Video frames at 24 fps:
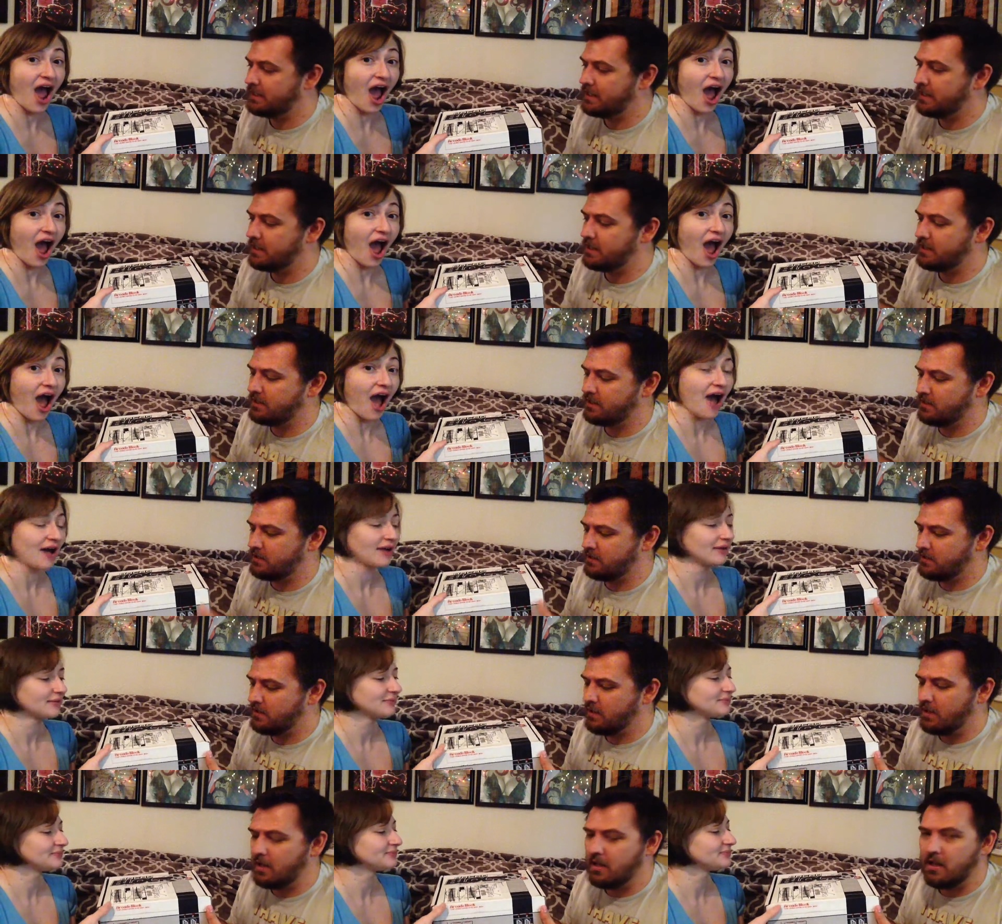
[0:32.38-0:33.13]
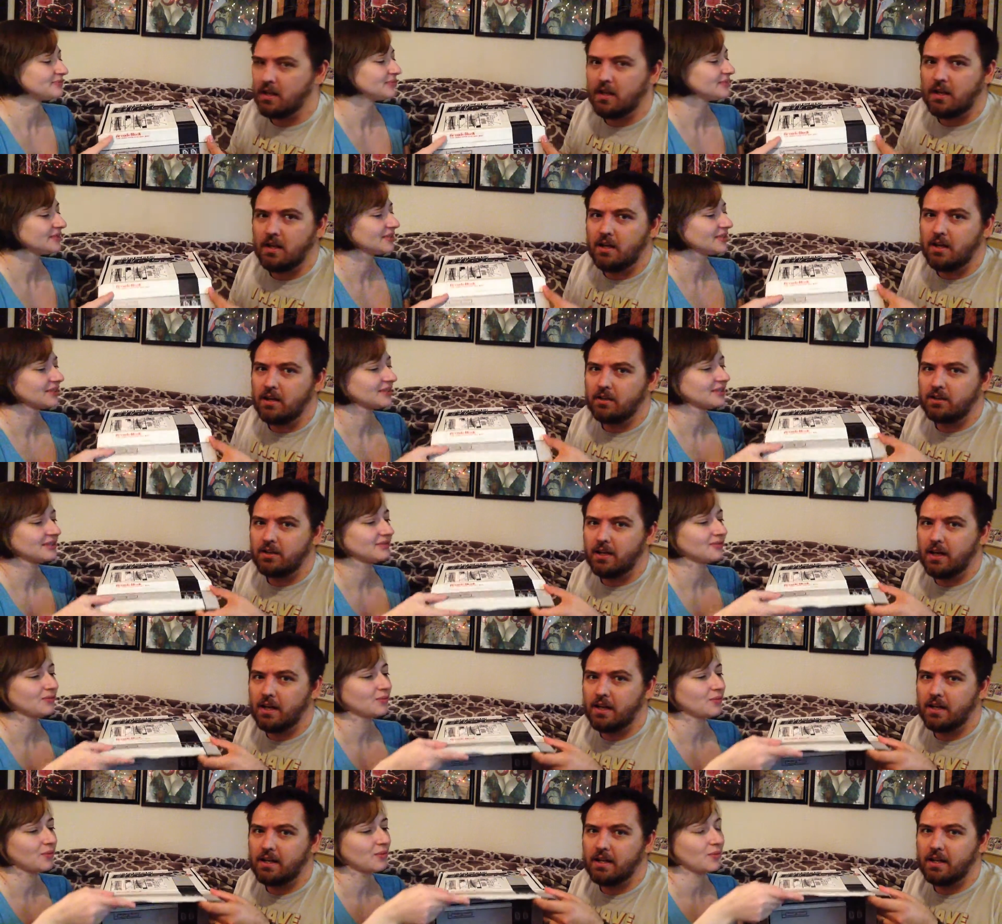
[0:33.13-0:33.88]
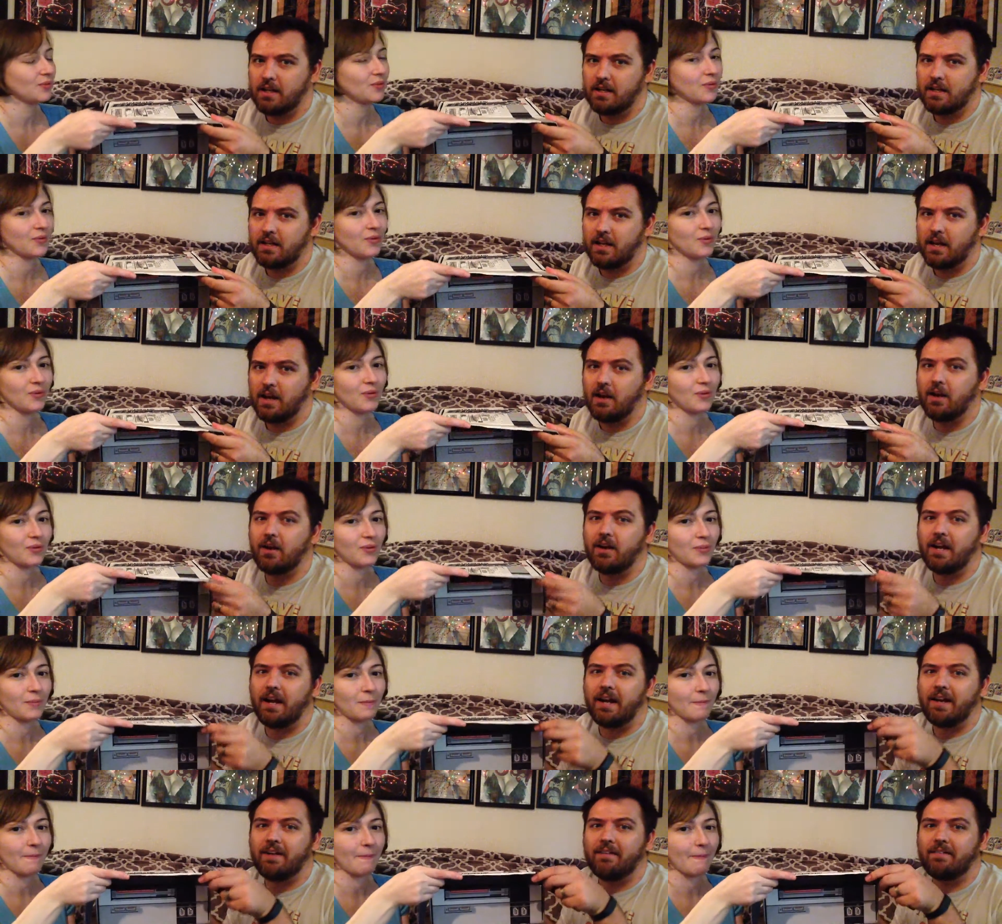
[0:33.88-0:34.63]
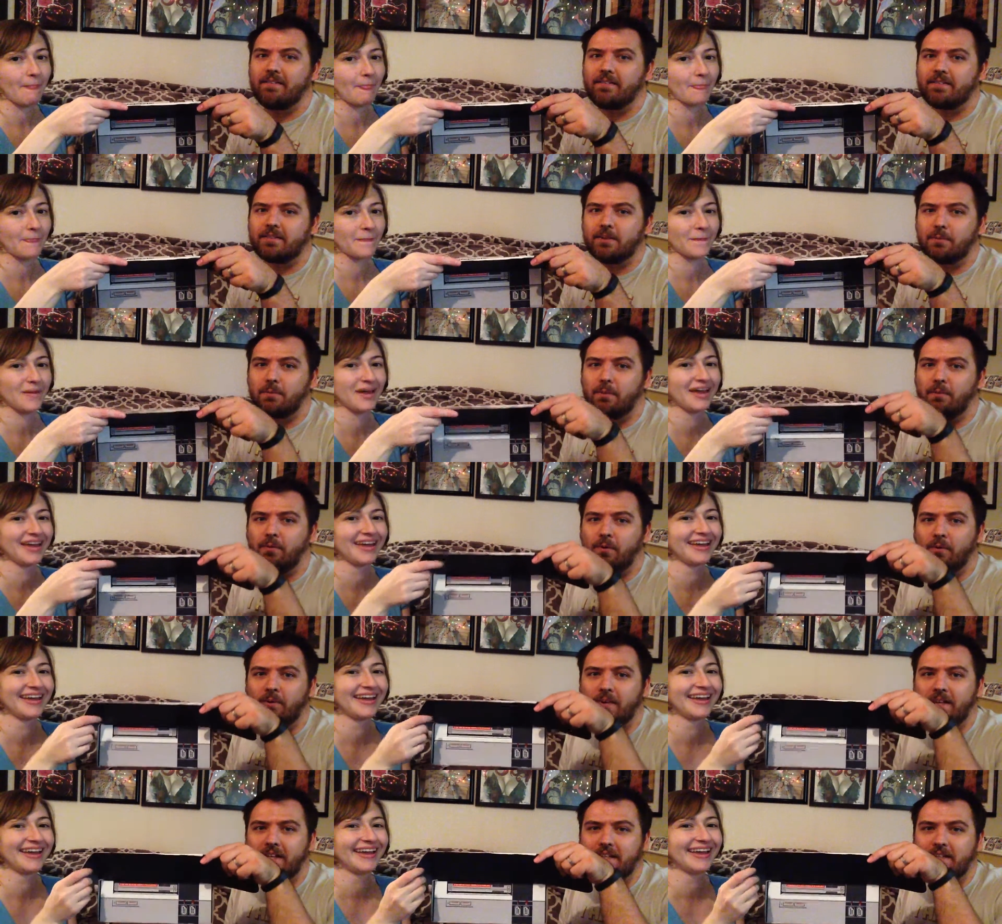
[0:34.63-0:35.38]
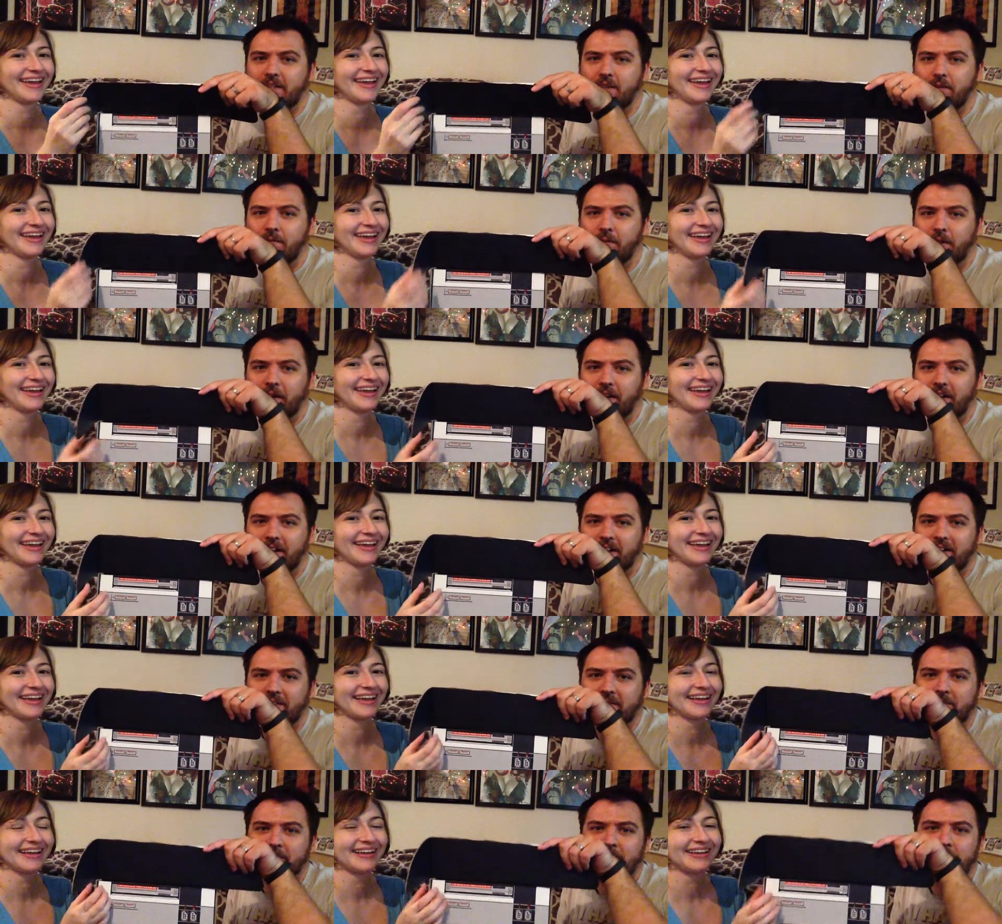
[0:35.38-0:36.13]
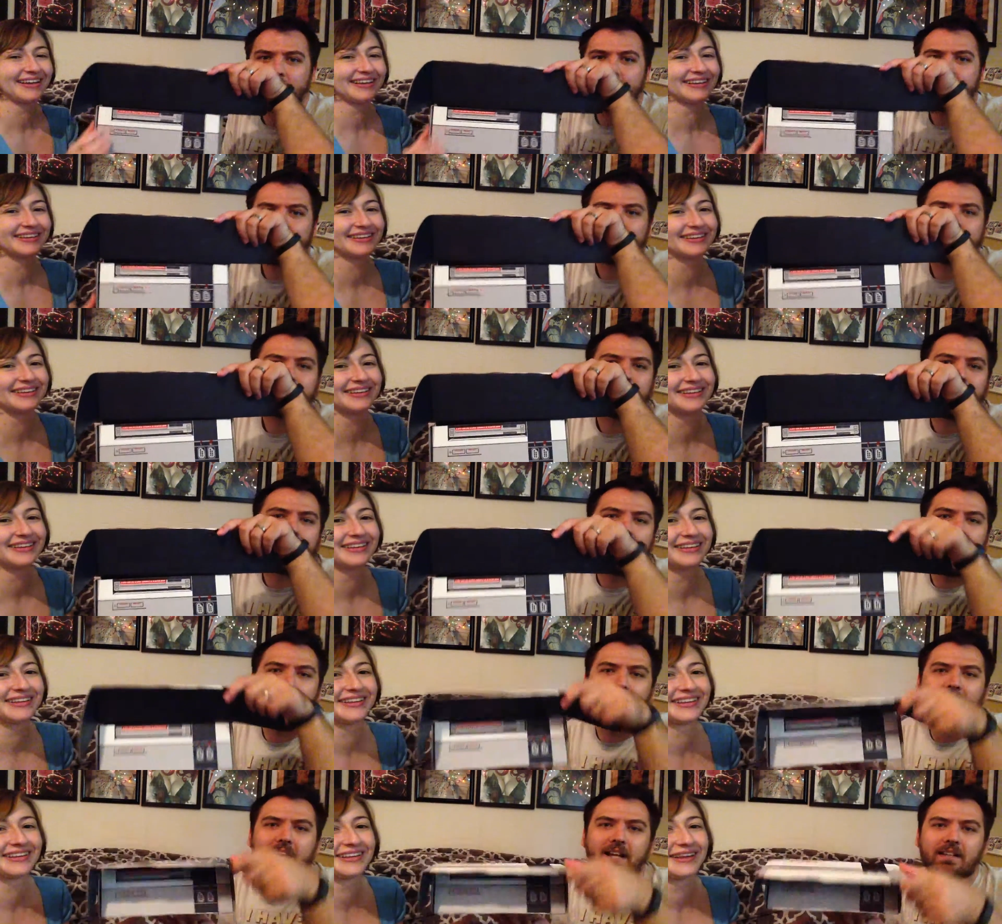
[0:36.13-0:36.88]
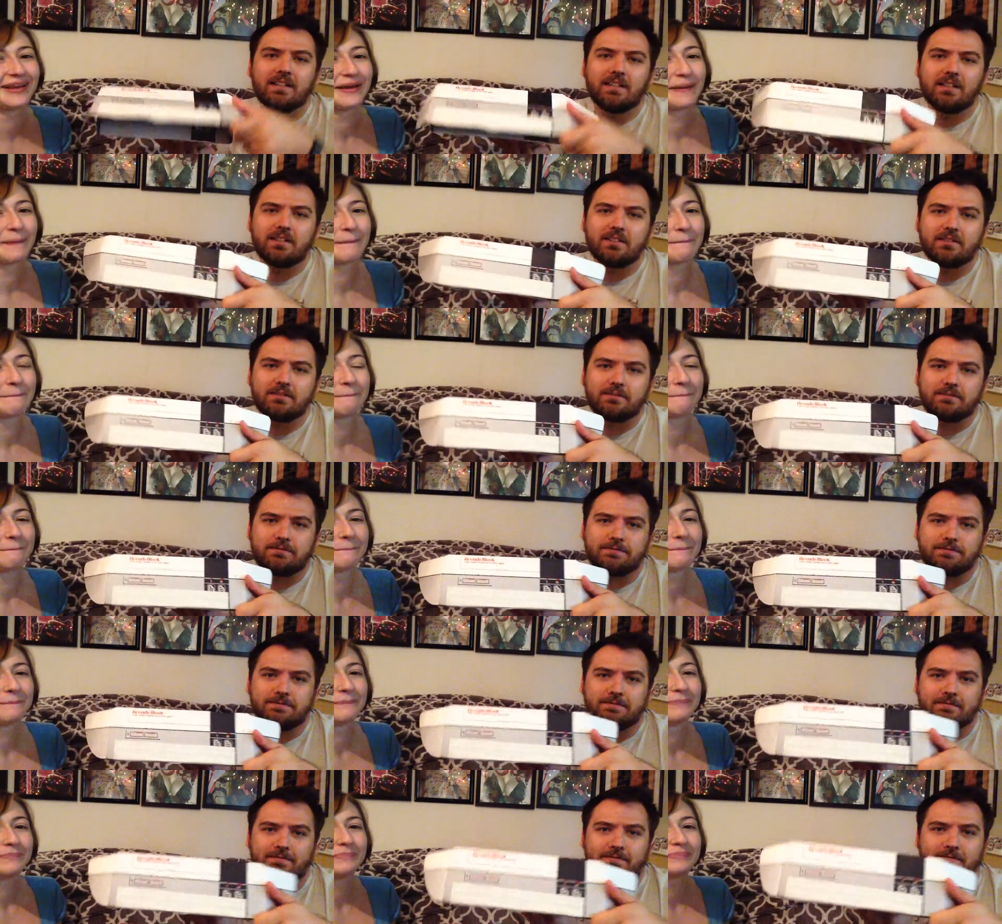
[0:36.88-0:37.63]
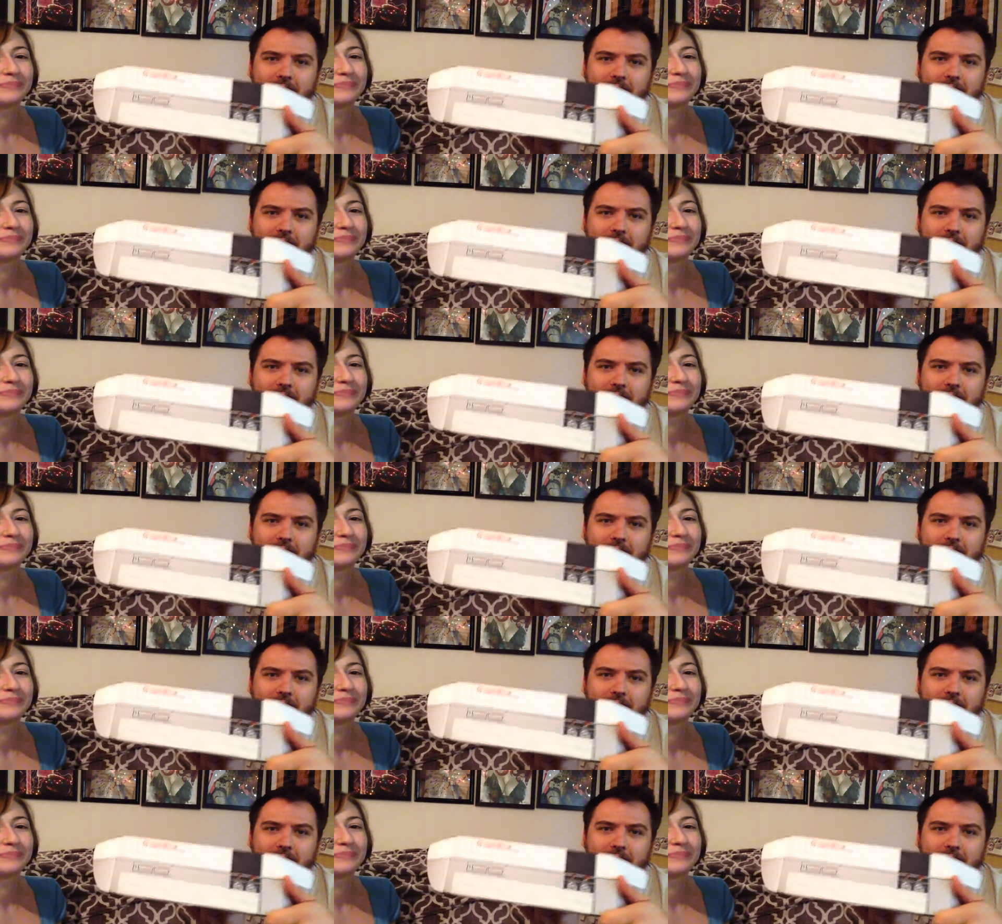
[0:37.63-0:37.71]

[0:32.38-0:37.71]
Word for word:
Speaker 1: Let's see. Da, da, da. All right. So before we get too far, I love.